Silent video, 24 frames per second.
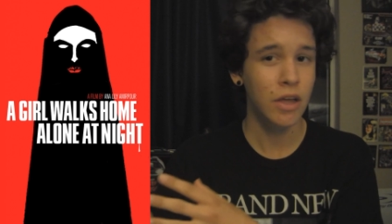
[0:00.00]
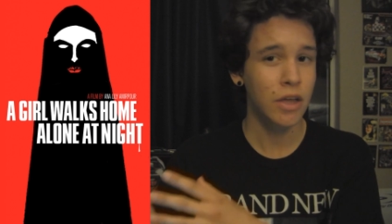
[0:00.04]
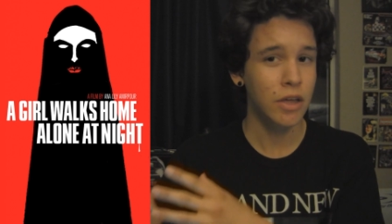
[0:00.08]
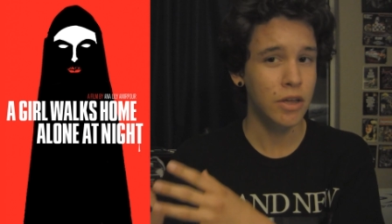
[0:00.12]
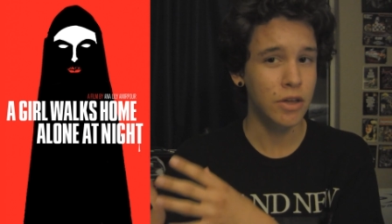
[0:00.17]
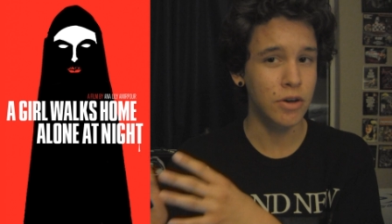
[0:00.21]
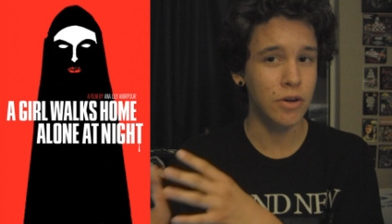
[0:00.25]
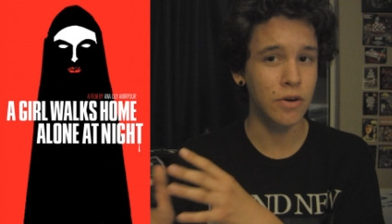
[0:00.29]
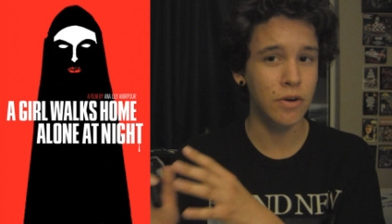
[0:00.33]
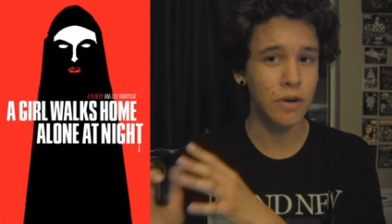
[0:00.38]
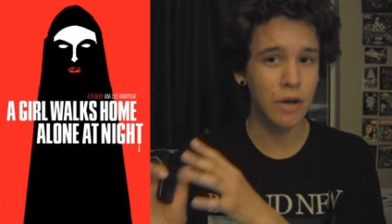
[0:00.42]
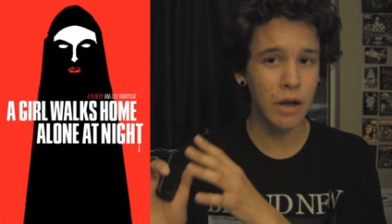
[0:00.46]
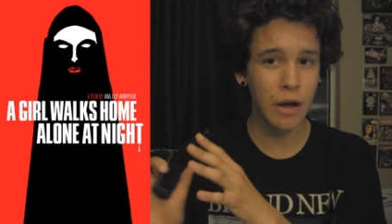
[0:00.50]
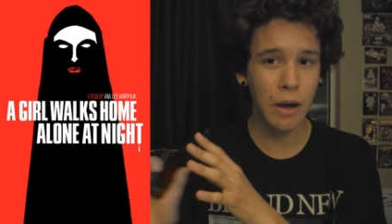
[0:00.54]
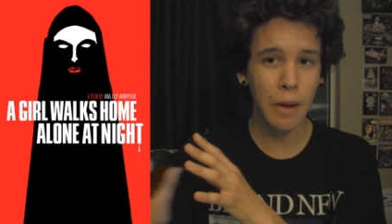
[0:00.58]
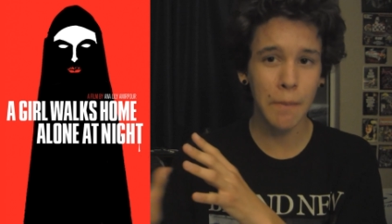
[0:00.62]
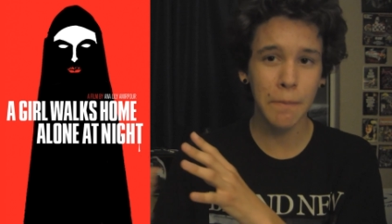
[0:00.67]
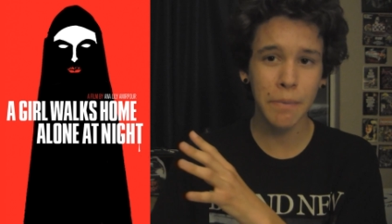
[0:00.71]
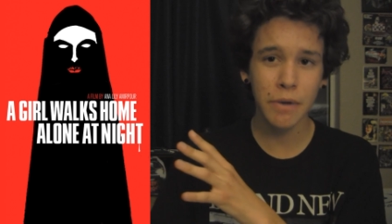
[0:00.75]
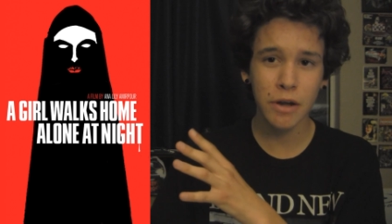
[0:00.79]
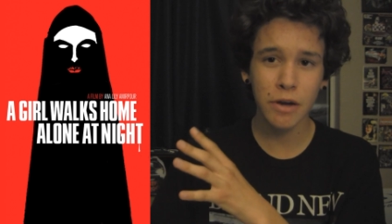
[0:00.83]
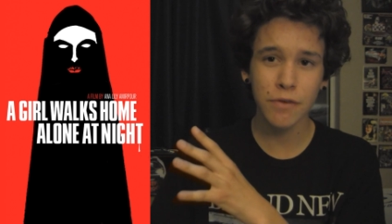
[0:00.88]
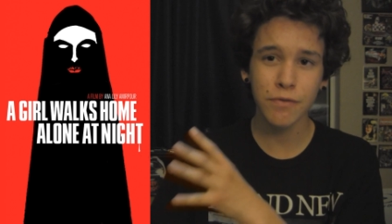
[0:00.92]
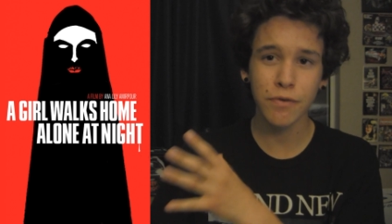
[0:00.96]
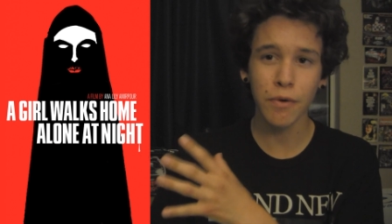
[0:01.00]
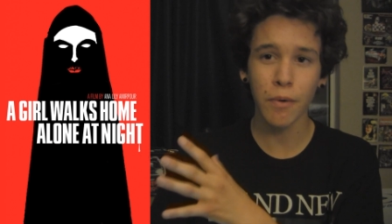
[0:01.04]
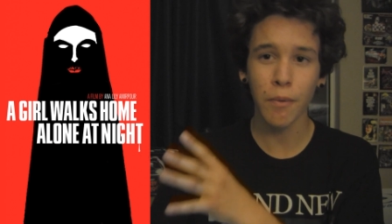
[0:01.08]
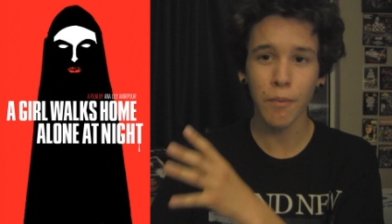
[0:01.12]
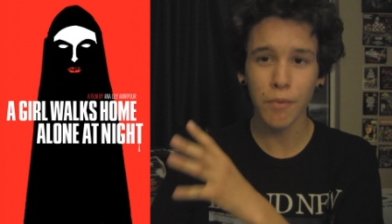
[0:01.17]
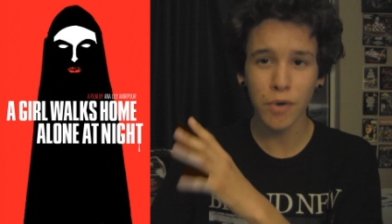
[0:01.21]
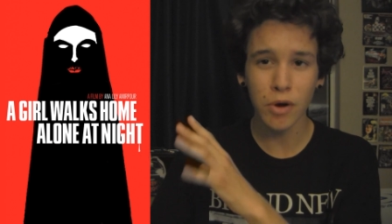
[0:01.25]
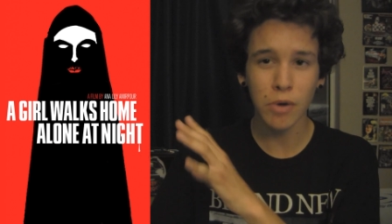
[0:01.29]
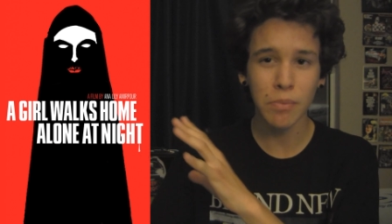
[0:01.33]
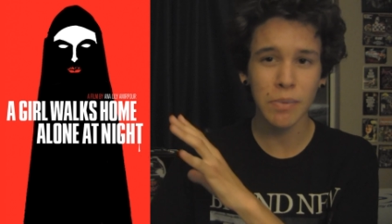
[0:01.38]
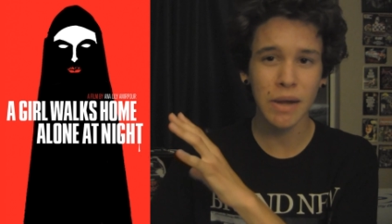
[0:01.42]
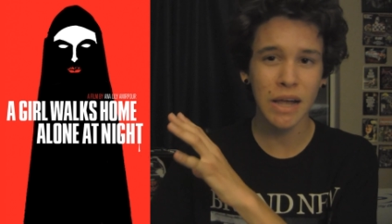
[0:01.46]
you know, a bit of a
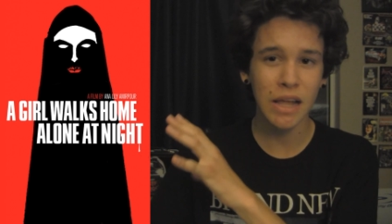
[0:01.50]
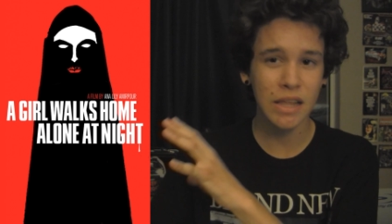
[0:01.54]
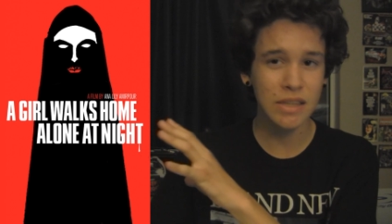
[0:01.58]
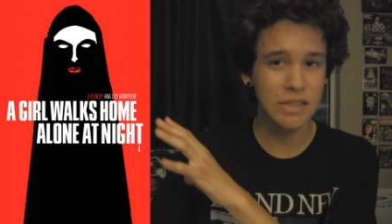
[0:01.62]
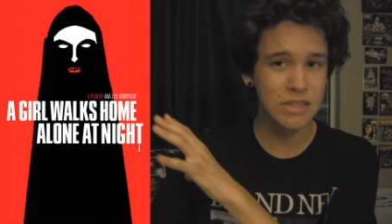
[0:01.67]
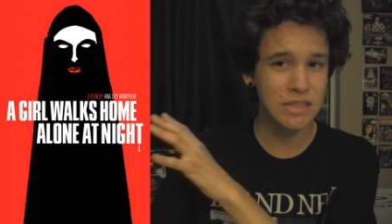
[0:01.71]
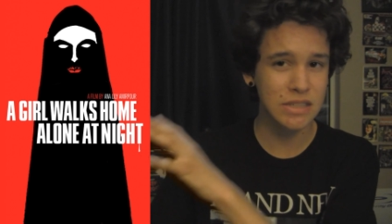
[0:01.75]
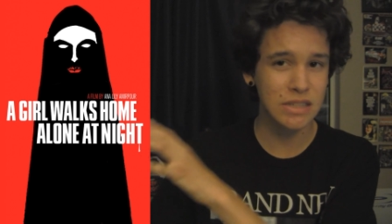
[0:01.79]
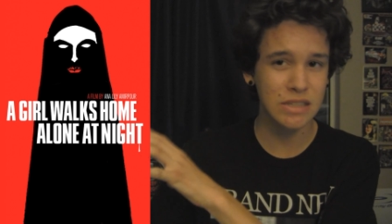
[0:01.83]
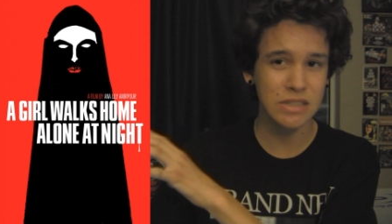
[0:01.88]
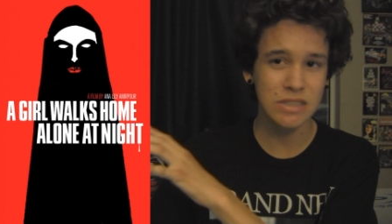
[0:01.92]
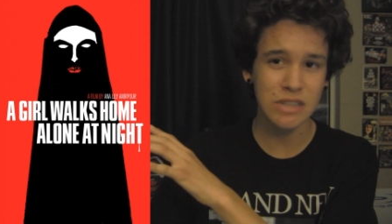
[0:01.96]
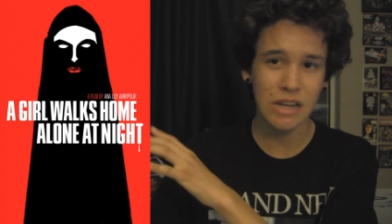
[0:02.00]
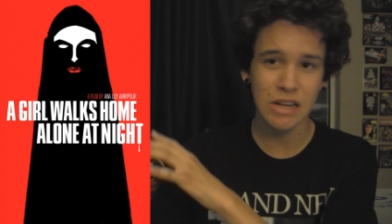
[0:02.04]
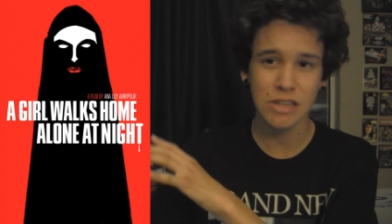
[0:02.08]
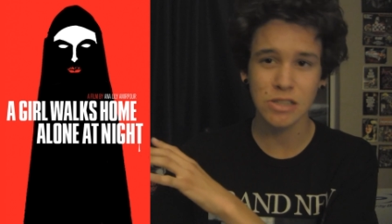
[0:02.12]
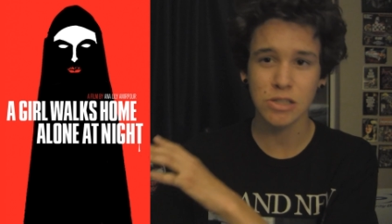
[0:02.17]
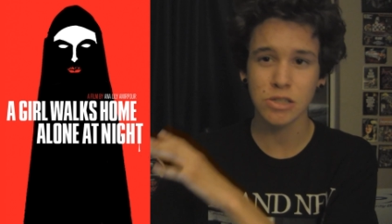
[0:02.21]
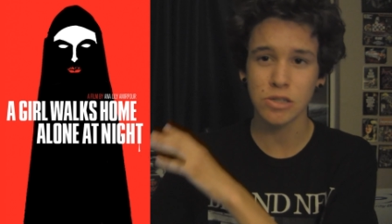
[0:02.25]
romance side